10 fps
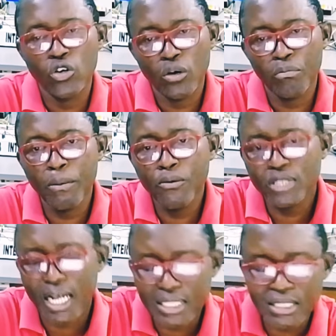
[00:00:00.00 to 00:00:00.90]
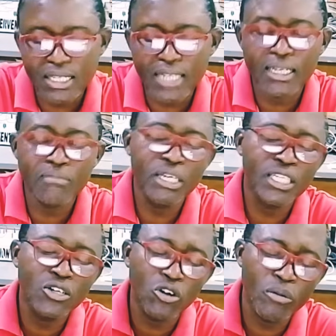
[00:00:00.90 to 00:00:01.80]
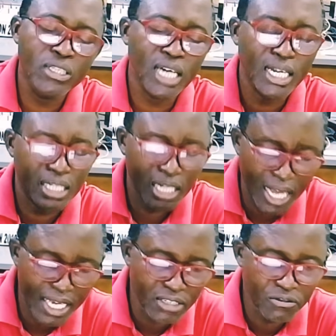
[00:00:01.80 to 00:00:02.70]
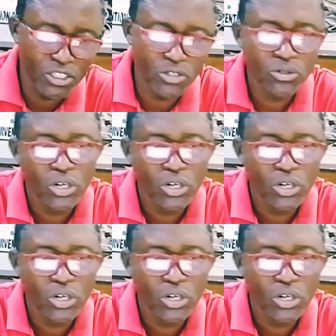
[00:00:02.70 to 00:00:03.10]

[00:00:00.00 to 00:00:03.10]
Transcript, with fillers: people started making comments and they like the video,